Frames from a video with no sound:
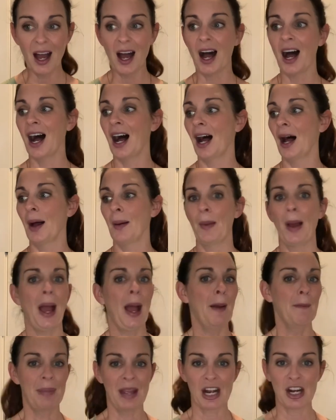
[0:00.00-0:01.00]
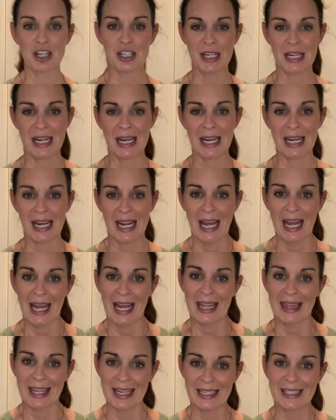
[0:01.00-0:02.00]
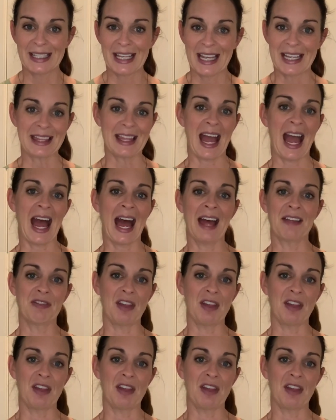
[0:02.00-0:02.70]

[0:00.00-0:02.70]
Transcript: parenting, things like that